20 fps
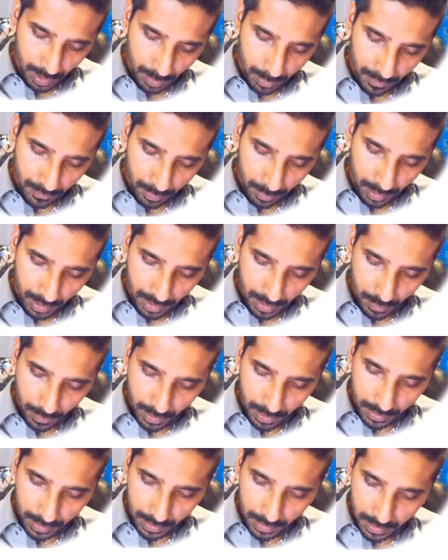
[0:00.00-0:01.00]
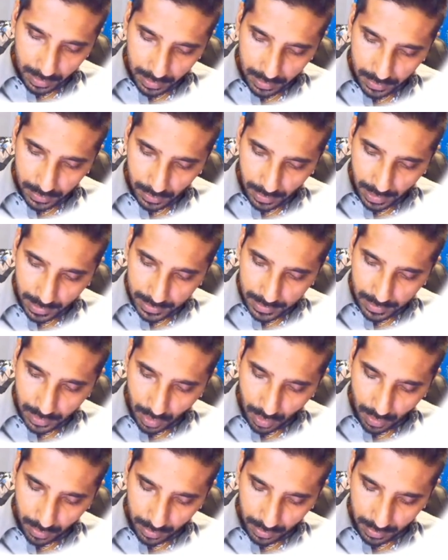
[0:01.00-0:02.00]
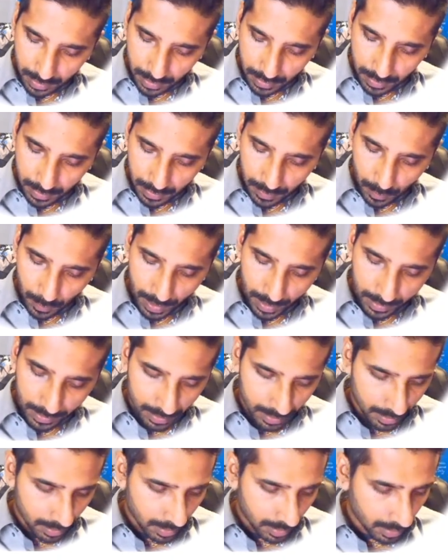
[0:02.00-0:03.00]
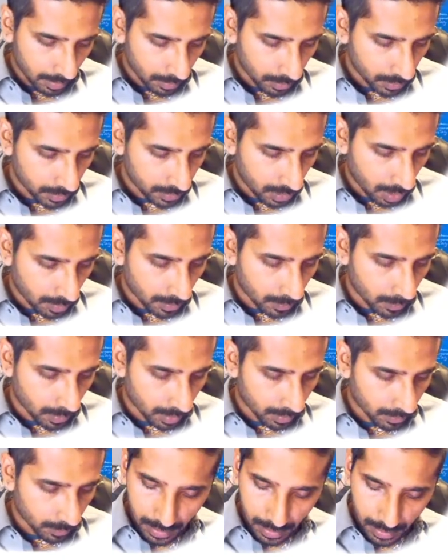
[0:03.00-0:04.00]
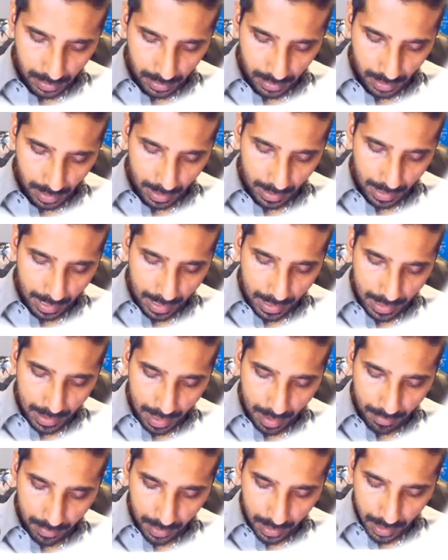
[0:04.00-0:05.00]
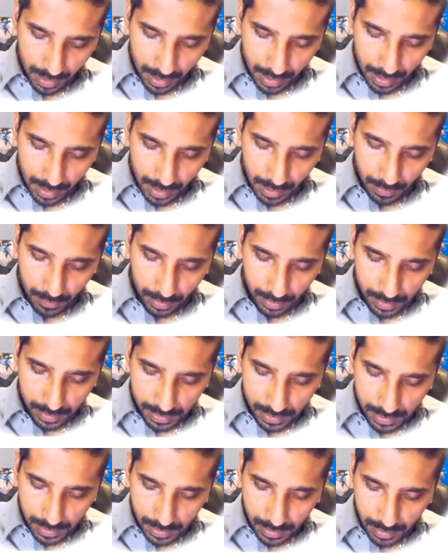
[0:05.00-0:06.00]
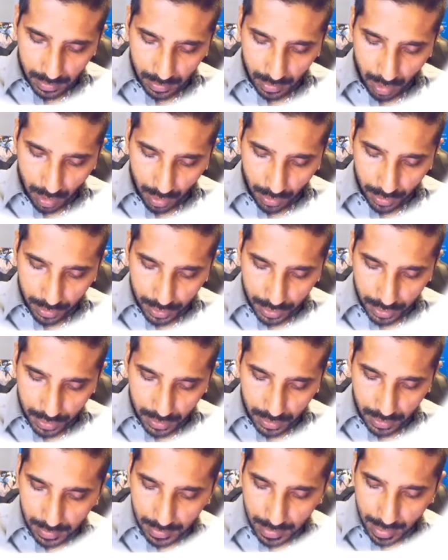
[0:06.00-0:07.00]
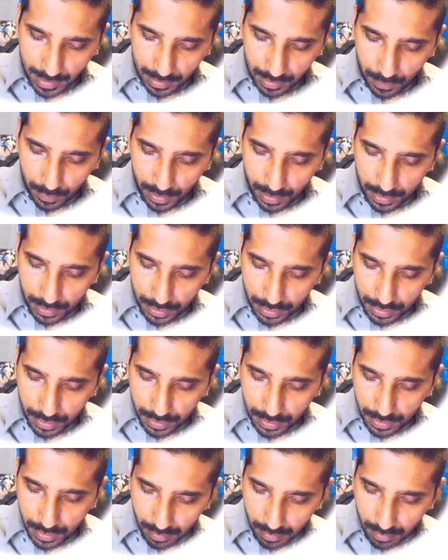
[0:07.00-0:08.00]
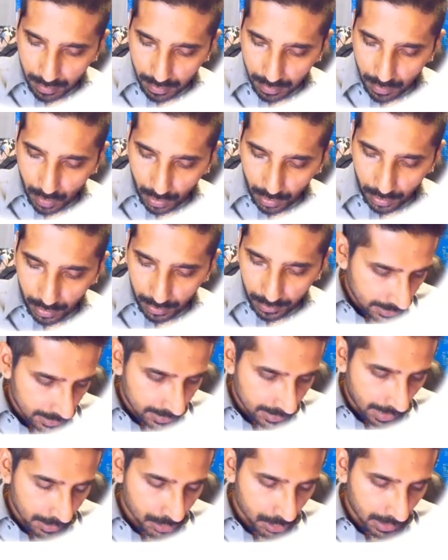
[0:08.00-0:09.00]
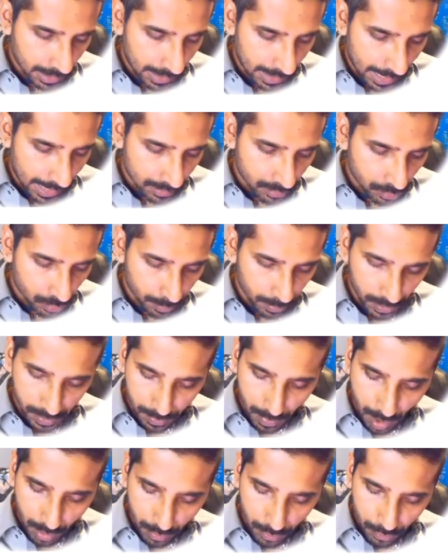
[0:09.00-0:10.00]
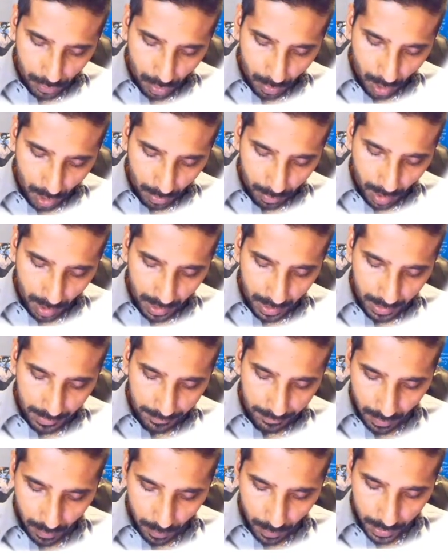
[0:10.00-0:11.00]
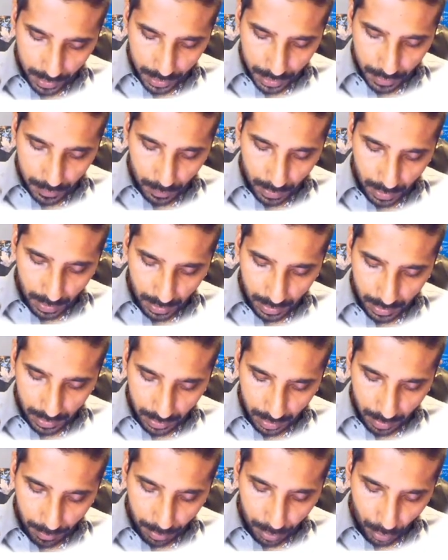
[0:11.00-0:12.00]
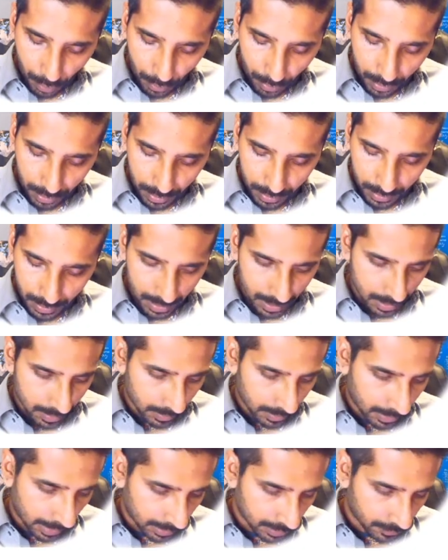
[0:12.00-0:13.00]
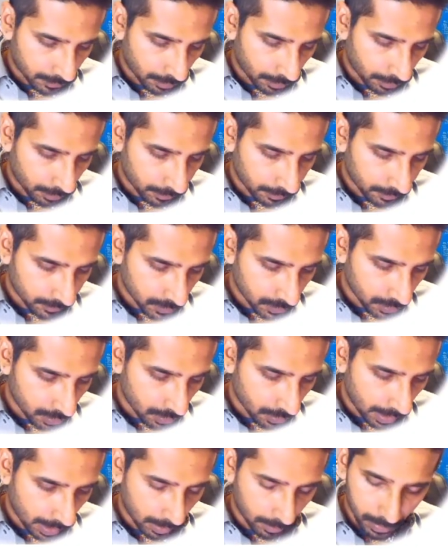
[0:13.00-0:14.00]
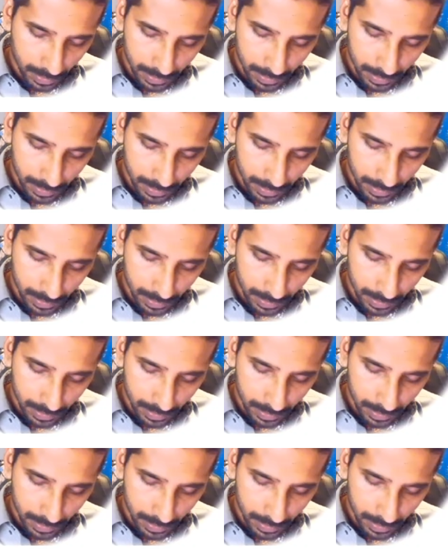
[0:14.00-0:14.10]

be familiar with, so let's start with the most common one. An LLM equals large language model, essentially a super smart robot buddy, which will compute things for you. So it